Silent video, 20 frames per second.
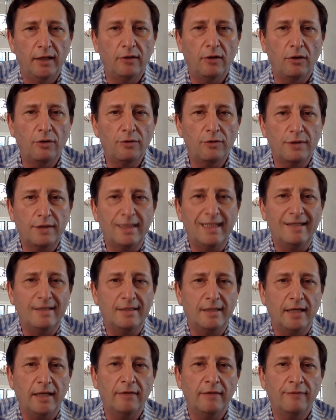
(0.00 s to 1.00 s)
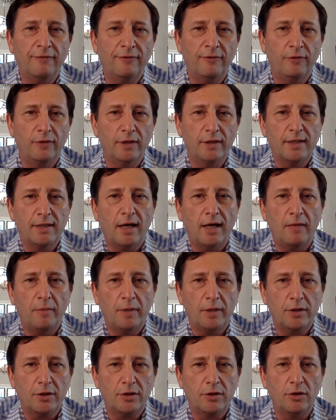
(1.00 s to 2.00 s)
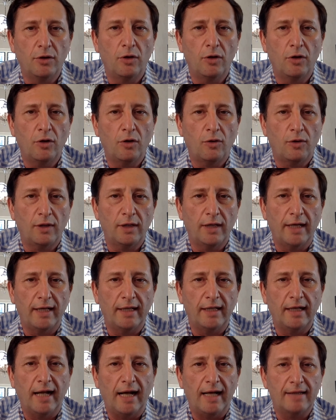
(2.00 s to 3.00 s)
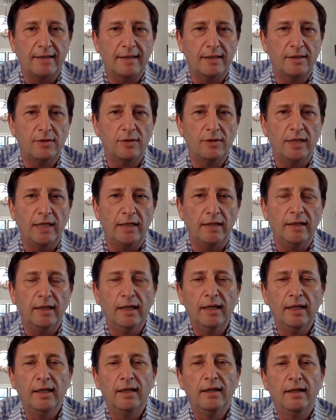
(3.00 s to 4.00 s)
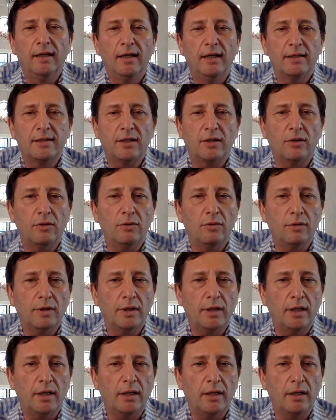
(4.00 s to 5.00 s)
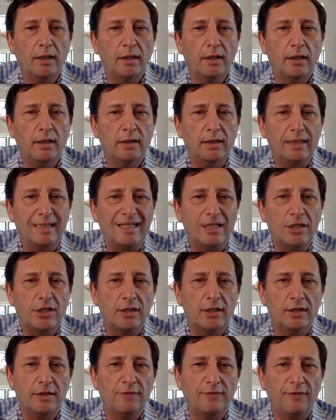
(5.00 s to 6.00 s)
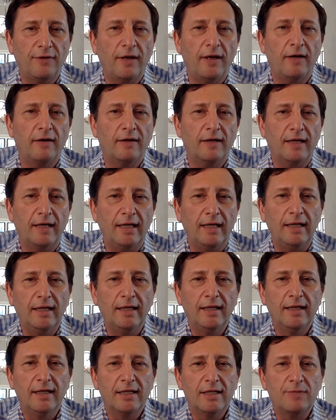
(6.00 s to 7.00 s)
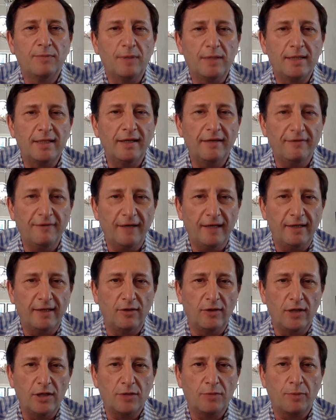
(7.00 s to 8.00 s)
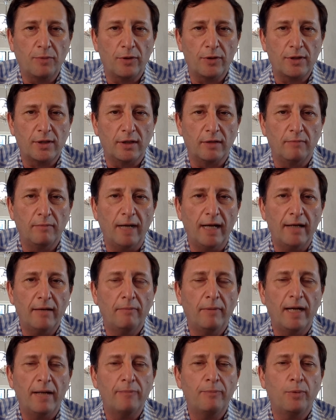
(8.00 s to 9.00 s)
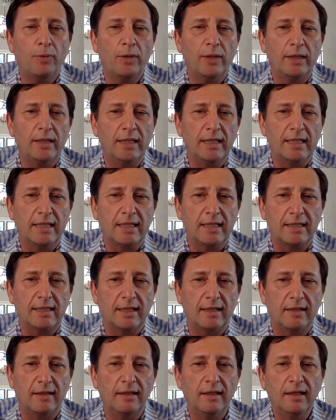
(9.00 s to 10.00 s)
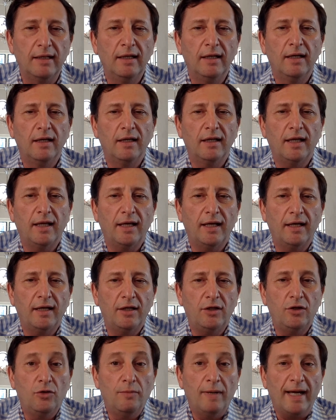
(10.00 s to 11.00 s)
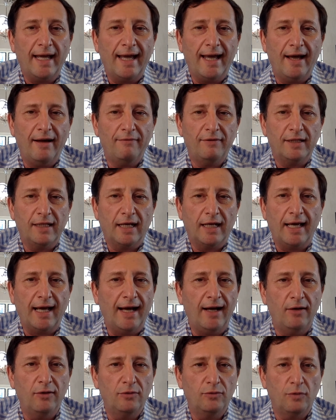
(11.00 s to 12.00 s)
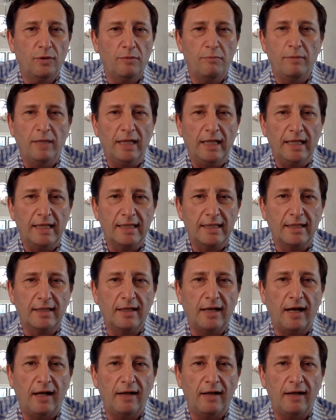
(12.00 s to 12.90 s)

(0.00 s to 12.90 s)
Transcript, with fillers: And all those things influence how much non correlated assets you need. So the, the decision is very specific to each person. My, my point is, is that you may have an account with millions of